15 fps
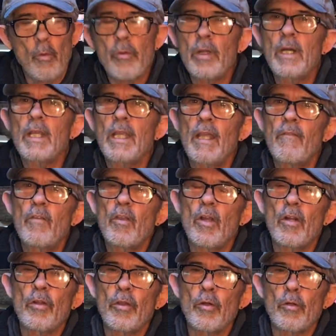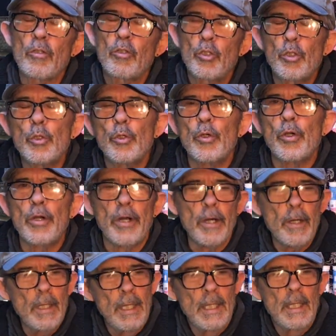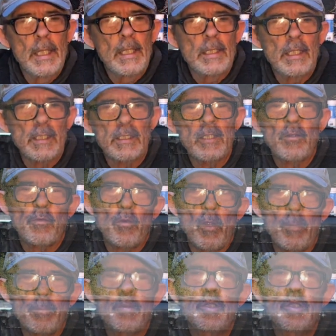we're going to give you a little tour this is from